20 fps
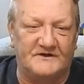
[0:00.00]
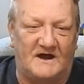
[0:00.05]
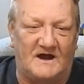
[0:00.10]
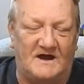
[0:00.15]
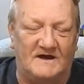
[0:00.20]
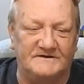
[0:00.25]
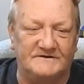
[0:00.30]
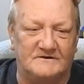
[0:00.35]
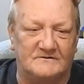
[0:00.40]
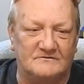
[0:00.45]
um,
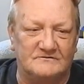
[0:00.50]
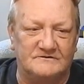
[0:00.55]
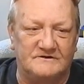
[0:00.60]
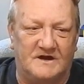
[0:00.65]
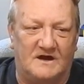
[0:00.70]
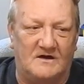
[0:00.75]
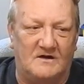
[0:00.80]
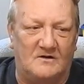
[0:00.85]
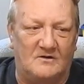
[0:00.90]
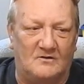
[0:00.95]
I don't
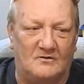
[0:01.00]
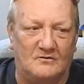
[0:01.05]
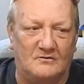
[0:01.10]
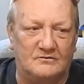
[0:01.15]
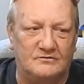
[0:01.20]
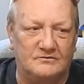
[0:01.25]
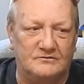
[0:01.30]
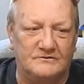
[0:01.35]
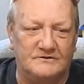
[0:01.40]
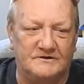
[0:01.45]

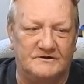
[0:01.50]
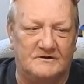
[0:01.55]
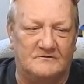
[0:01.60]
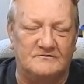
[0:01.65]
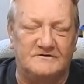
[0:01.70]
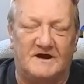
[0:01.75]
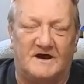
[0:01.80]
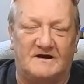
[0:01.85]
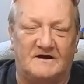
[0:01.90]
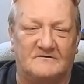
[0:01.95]
know, you
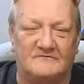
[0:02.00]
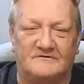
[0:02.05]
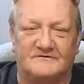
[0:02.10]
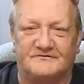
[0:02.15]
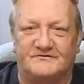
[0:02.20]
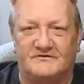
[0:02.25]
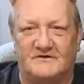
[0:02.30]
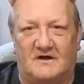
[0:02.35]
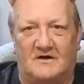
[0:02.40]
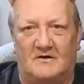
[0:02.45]
know, none of
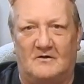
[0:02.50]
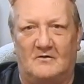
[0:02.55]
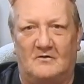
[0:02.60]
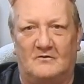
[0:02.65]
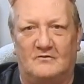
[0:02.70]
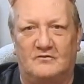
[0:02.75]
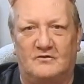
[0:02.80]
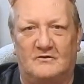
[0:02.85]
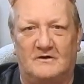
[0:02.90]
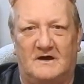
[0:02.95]
us
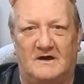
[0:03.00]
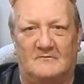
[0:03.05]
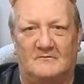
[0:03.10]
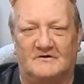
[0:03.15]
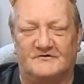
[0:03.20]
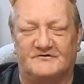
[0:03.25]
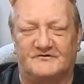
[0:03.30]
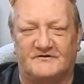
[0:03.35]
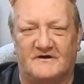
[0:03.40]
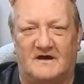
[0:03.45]
know how
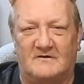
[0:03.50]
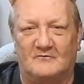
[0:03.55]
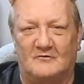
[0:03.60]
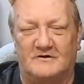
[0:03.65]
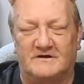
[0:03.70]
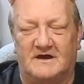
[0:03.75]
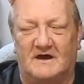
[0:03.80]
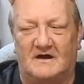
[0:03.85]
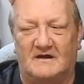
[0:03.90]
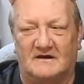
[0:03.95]
much time
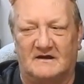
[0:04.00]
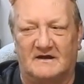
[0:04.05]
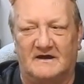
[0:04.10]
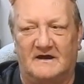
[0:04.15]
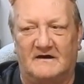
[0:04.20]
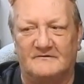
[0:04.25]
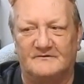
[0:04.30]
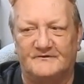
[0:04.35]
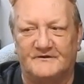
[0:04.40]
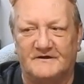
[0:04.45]
we got
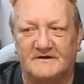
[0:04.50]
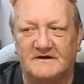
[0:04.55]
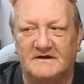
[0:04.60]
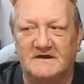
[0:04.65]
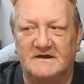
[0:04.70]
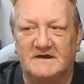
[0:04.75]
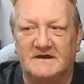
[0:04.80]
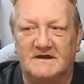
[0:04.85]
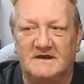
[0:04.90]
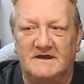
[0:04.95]
left.
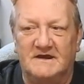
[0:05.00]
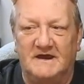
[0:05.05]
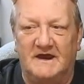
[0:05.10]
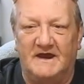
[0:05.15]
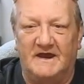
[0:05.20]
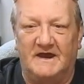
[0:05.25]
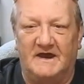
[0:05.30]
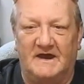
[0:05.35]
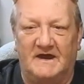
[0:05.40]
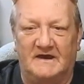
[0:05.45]

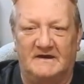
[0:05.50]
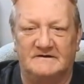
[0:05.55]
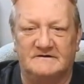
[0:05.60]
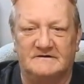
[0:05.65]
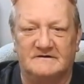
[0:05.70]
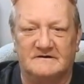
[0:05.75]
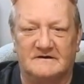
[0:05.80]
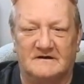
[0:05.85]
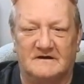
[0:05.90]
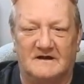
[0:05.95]

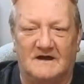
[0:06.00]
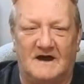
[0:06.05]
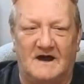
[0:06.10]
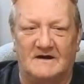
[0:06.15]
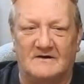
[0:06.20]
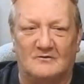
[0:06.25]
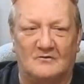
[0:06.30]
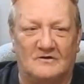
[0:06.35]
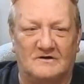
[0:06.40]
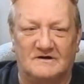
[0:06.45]
And
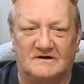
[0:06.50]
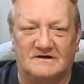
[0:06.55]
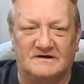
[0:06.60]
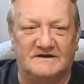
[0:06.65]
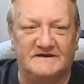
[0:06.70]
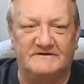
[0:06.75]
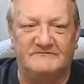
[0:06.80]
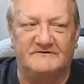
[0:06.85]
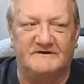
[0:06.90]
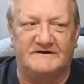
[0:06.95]
I don't want to
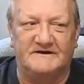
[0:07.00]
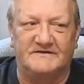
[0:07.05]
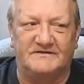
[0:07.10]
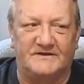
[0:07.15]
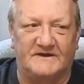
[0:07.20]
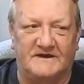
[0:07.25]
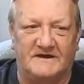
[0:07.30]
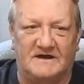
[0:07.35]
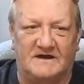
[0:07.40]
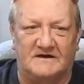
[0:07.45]
leave
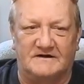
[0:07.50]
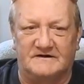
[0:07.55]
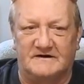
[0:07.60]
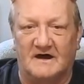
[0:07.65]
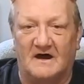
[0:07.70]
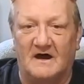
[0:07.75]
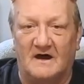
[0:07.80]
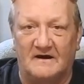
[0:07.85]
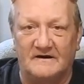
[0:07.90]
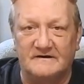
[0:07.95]
anything
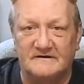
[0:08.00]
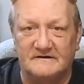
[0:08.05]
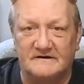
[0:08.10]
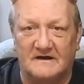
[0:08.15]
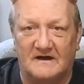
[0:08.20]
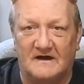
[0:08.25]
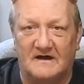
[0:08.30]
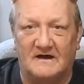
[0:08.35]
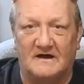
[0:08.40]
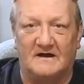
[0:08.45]
undone.
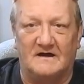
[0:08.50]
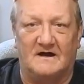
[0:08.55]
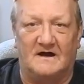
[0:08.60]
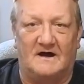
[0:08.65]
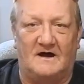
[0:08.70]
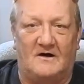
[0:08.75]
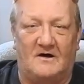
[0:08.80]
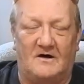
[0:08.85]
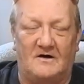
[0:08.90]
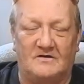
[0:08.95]
I,
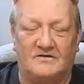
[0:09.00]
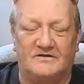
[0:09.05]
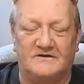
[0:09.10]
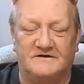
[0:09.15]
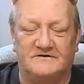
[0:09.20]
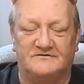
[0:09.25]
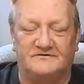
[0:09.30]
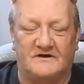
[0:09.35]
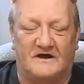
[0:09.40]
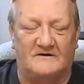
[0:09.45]
all
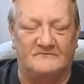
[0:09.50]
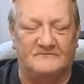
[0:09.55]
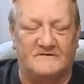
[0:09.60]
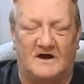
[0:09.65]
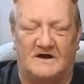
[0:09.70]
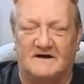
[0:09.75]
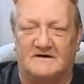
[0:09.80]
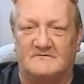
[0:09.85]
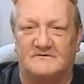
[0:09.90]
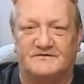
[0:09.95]
these, I've
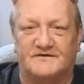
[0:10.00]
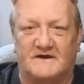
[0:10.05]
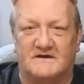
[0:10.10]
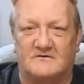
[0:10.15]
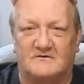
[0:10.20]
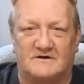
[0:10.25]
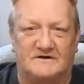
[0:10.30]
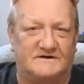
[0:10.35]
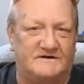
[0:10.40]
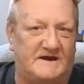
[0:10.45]
got
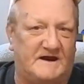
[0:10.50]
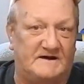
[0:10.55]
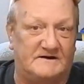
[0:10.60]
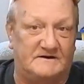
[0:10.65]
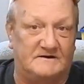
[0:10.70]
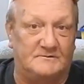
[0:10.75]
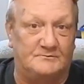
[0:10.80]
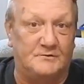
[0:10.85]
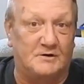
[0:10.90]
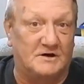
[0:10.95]
everything written
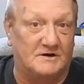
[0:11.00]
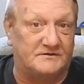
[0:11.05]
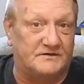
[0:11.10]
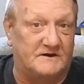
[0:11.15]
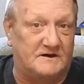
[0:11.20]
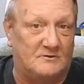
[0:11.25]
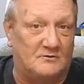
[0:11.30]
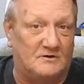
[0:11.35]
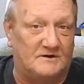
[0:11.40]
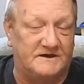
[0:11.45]
down in the book
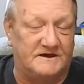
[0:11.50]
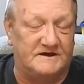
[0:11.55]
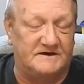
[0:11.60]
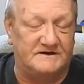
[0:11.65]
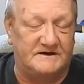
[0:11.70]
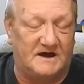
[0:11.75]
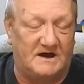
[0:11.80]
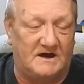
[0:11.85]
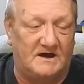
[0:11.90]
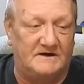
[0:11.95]
that I want to
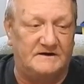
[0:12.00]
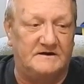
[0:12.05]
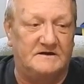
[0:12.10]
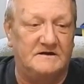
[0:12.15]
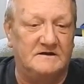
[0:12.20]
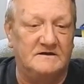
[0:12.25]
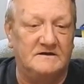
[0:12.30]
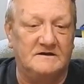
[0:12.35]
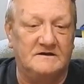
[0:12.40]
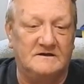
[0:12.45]
get done.